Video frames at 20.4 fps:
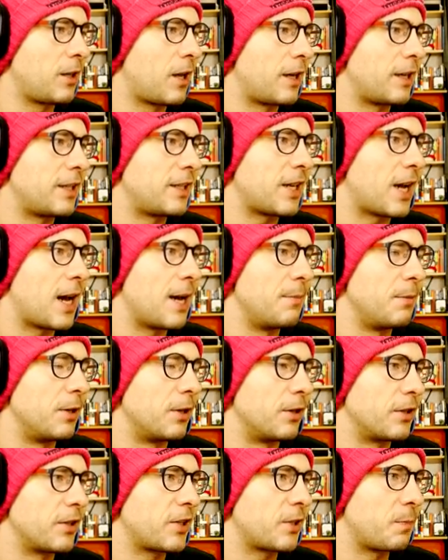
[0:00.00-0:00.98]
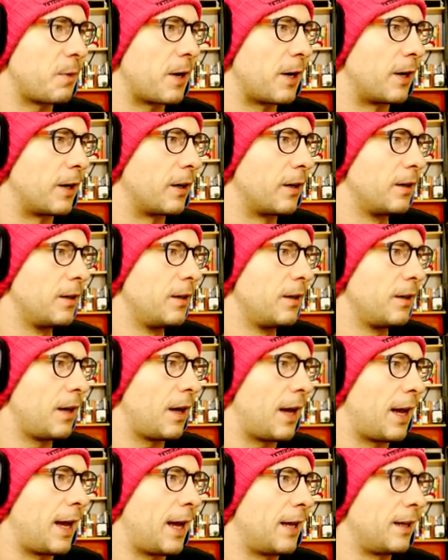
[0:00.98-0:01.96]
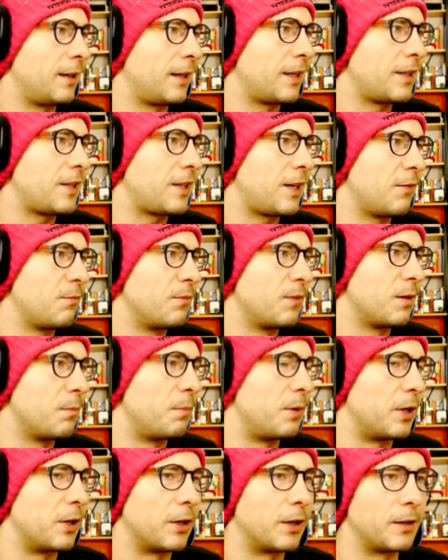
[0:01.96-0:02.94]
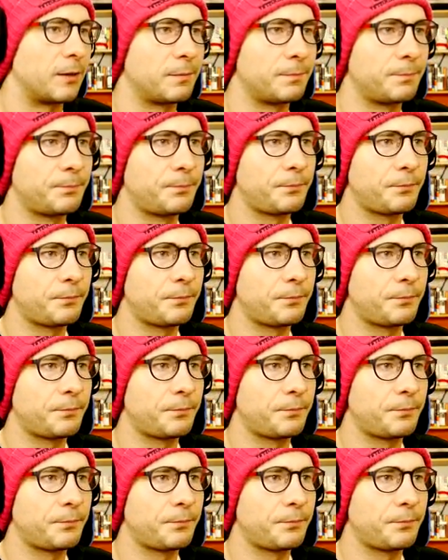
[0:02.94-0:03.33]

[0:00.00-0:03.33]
lot of time here to spare. And let's give him the beer.